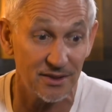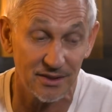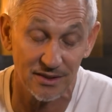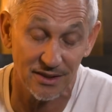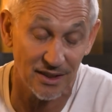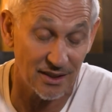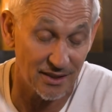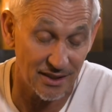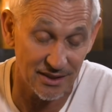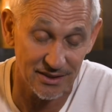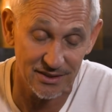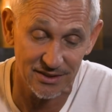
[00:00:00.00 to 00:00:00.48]
I don't
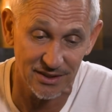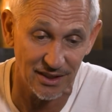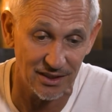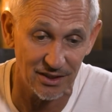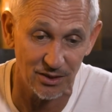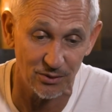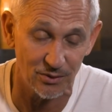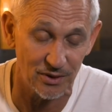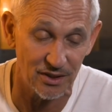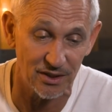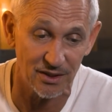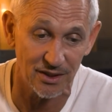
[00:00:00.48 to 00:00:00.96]
know, that's
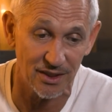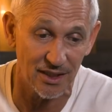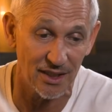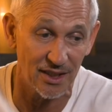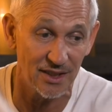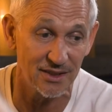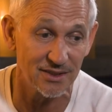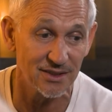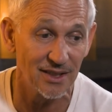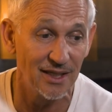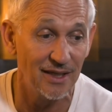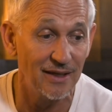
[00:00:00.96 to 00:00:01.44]
genuinely the
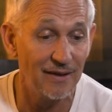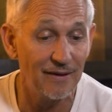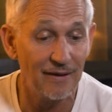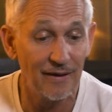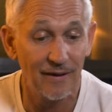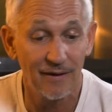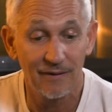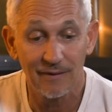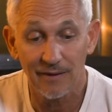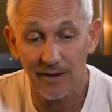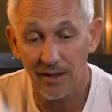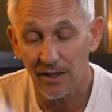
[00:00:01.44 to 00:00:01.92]
case.
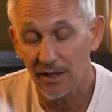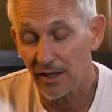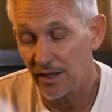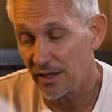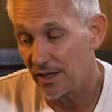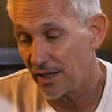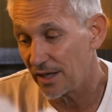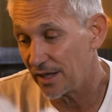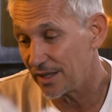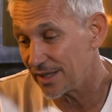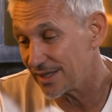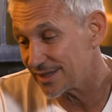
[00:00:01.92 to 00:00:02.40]

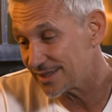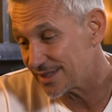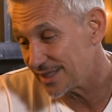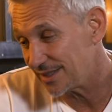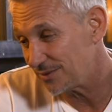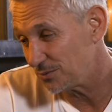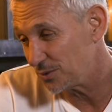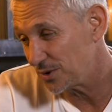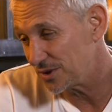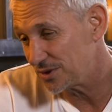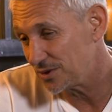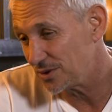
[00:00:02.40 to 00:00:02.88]
And I
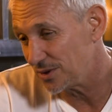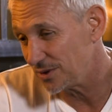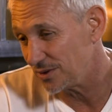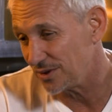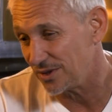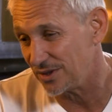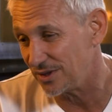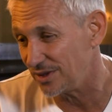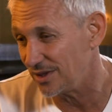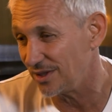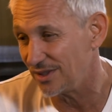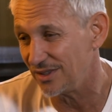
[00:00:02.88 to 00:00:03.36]
said, was, you
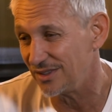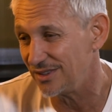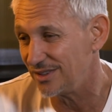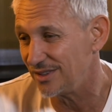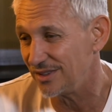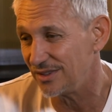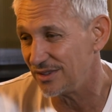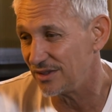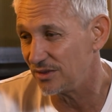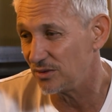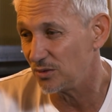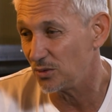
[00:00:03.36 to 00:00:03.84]
know,
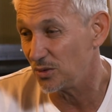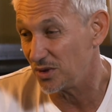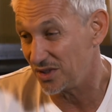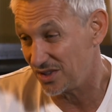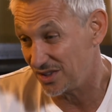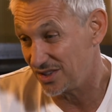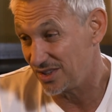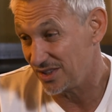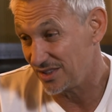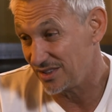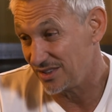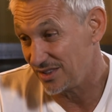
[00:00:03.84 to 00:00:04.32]

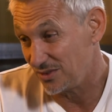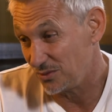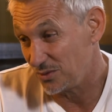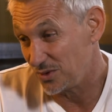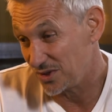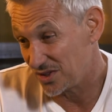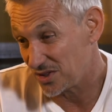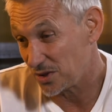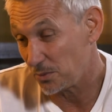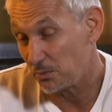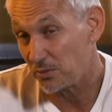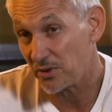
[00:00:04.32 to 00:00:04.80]
did
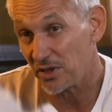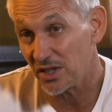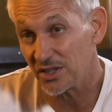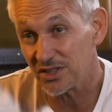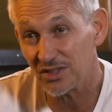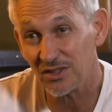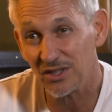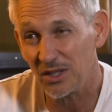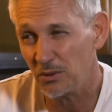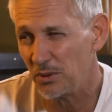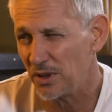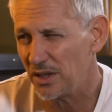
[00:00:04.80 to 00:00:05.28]
it
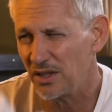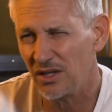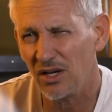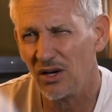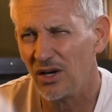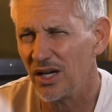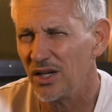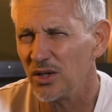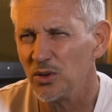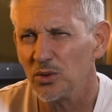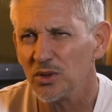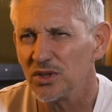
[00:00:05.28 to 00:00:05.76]
surprise you? And he went,
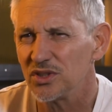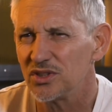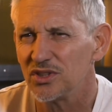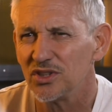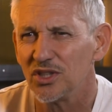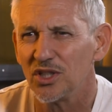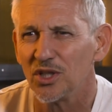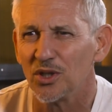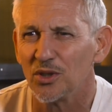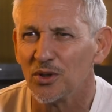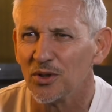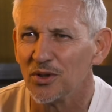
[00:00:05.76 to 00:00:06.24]
no, I always
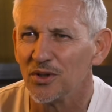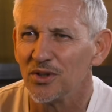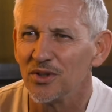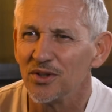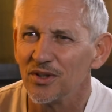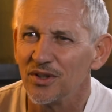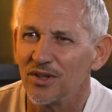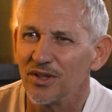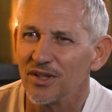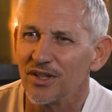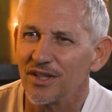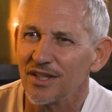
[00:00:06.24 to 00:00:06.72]
knew.
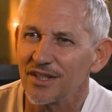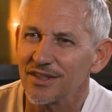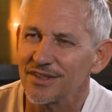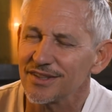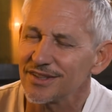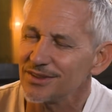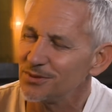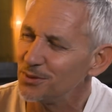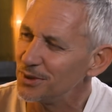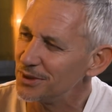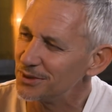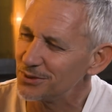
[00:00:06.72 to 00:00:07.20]
And I
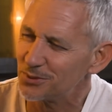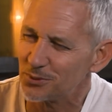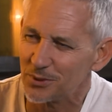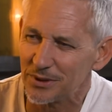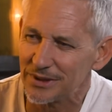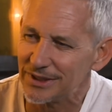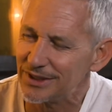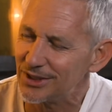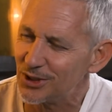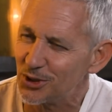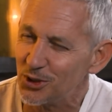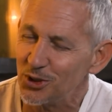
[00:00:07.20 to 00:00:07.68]
said, well,
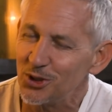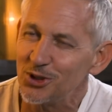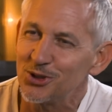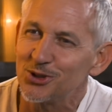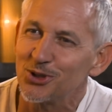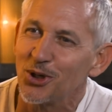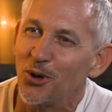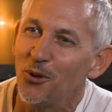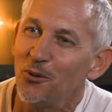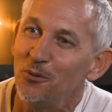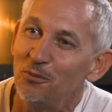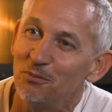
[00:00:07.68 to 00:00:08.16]
he could have
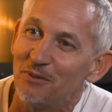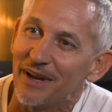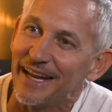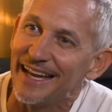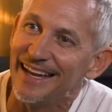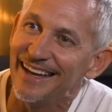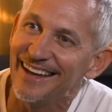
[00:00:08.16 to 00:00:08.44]
told me.